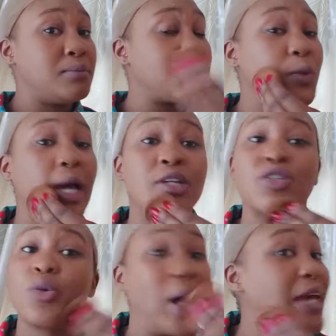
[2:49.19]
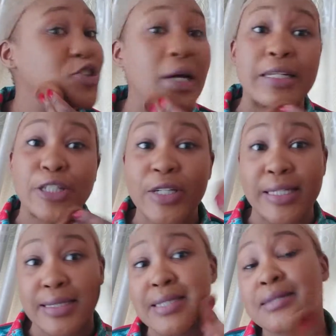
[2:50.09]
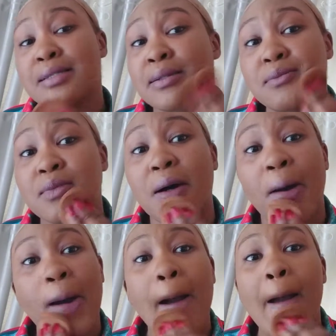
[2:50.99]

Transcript: but we ain't trying to look it. Okay?